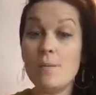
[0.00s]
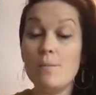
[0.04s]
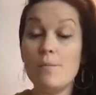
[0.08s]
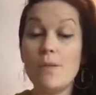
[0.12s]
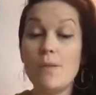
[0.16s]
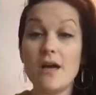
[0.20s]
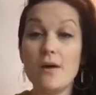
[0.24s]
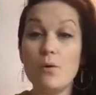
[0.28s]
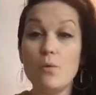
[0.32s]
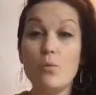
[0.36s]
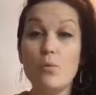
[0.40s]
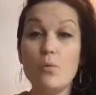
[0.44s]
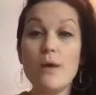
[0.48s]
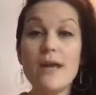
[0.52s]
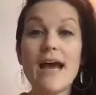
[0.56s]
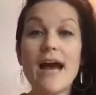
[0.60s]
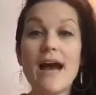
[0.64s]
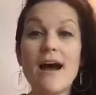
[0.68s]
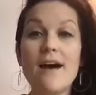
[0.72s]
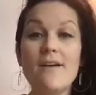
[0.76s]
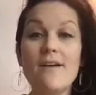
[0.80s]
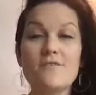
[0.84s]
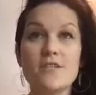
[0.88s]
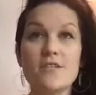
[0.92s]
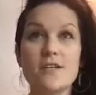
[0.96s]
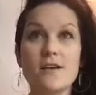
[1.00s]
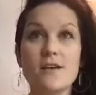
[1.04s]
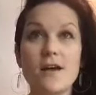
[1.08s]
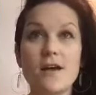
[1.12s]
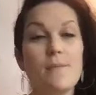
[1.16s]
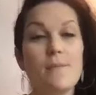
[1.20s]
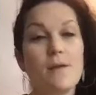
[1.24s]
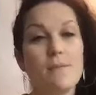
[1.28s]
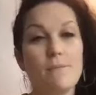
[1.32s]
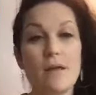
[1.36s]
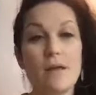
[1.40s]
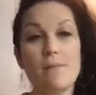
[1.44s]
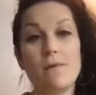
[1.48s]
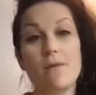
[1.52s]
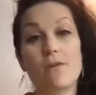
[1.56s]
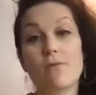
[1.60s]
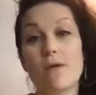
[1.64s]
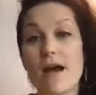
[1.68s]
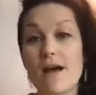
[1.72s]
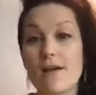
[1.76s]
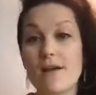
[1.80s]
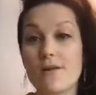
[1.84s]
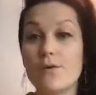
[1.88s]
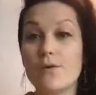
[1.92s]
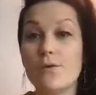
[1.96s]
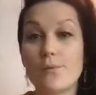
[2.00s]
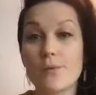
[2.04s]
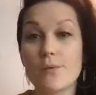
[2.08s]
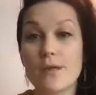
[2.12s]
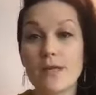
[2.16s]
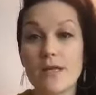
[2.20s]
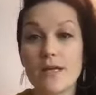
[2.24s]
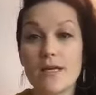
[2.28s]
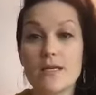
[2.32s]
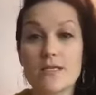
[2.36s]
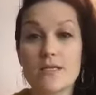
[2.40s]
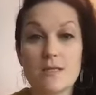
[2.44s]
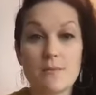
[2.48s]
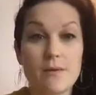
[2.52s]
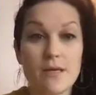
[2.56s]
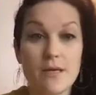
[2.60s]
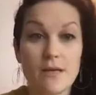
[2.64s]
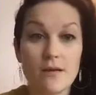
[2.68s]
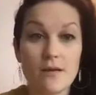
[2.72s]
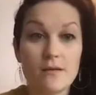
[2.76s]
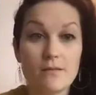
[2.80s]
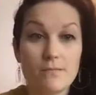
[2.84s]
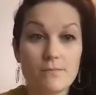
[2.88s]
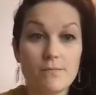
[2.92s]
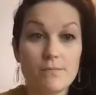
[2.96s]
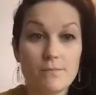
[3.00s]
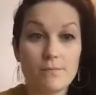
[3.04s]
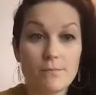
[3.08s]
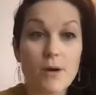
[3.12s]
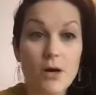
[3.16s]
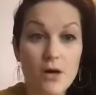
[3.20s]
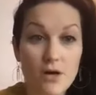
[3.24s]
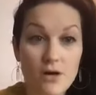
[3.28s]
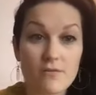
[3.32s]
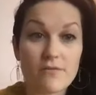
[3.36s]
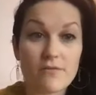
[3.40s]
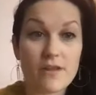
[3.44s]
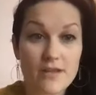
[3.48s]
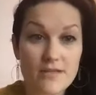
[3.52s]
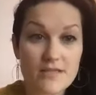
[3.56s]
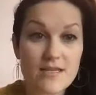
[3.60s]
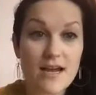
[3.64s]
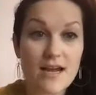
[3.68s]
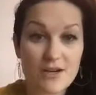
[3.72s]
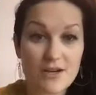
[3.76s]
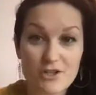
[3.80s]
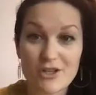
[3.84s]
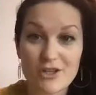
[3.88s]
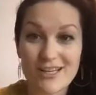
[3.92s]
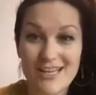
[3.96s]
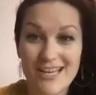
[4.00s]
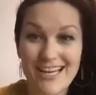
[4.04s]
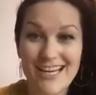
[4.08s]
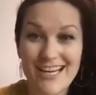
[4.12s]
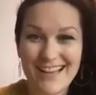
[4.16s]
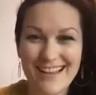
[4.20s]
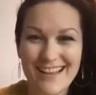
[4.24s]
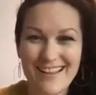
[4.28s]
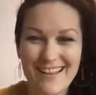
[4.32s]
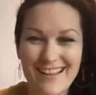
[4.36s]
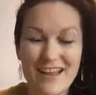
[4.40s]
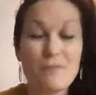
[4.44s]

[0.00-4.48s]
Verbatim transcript: But we have to, I mean, maybe the radical really is a big part of this actually, Kayla.